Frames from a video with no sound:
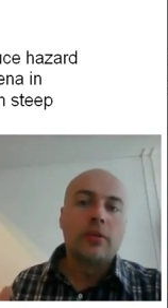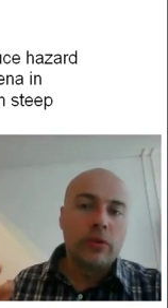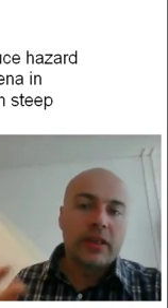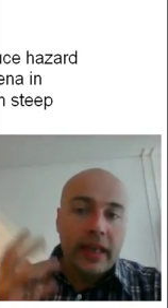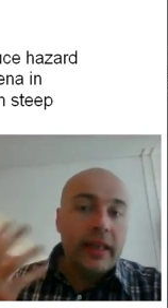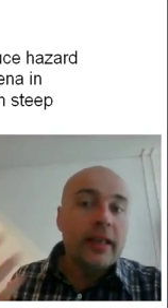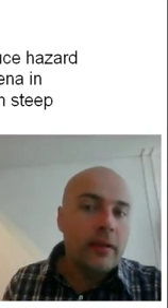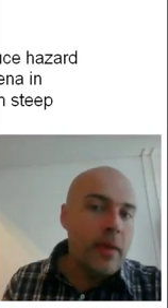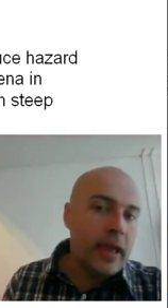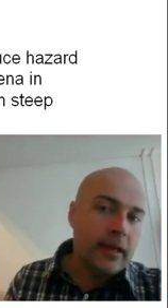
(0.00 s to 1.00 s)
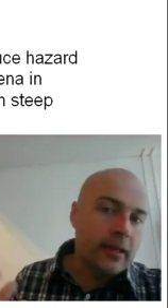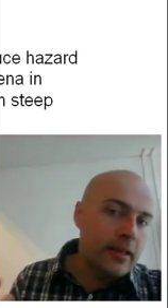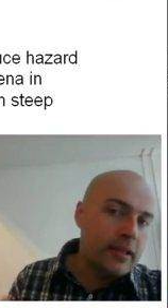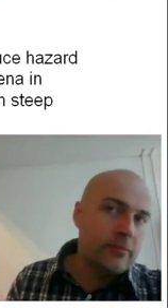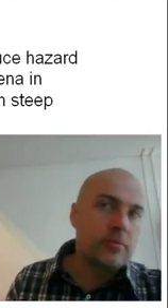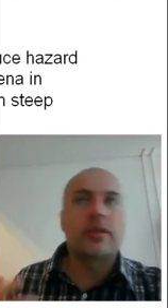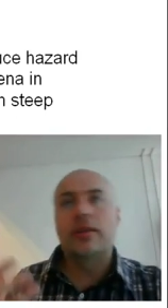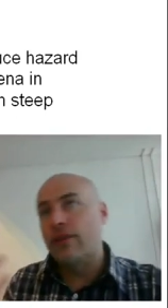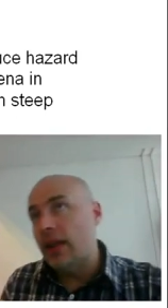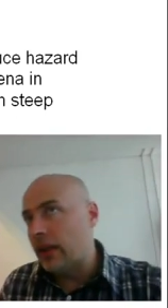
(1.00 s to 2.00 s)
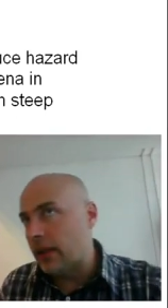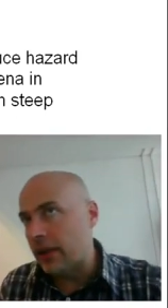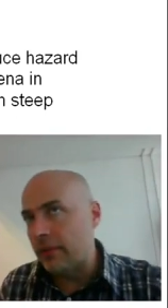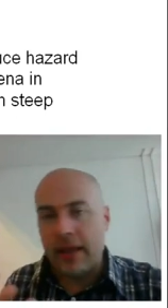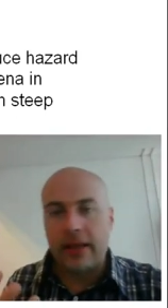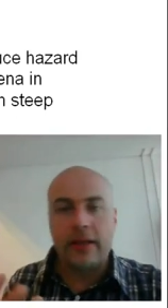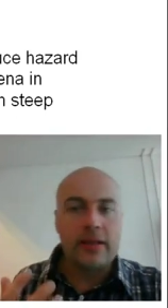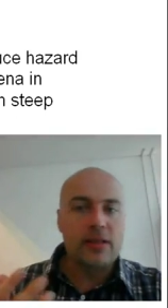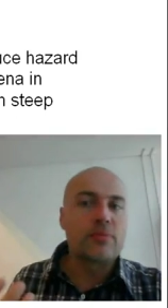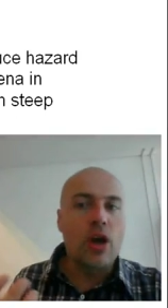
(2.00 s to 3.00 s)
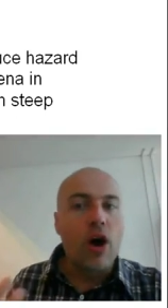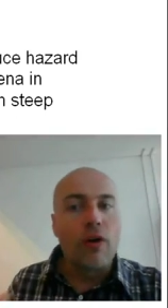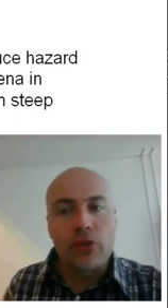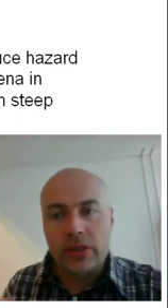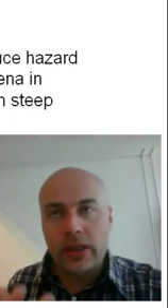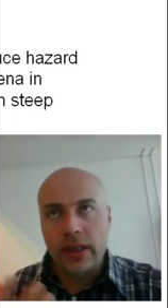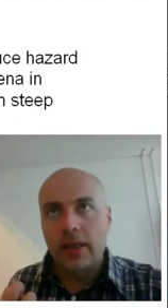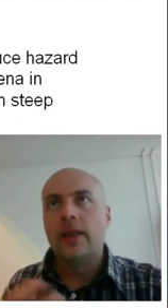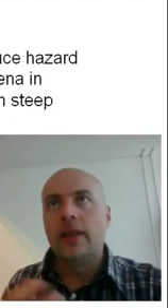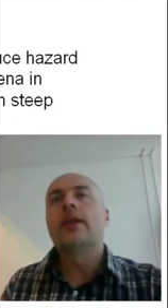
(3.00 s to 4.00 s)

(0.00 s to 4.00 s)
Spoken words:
retaining mechanisms and filtering mechanisms, obviously